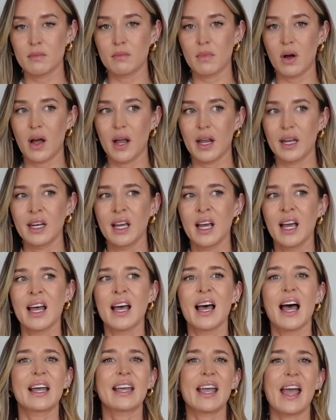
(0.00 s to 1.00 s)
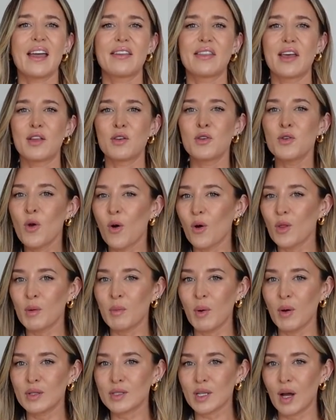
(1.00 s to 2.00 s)
in mine. Okay, they're not the
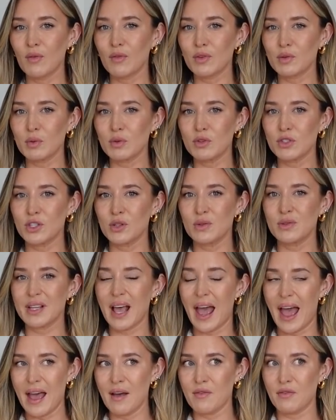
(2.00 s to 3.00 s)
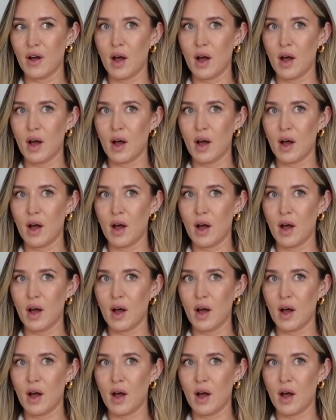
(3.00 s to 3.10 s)
most comfortable shoes ever.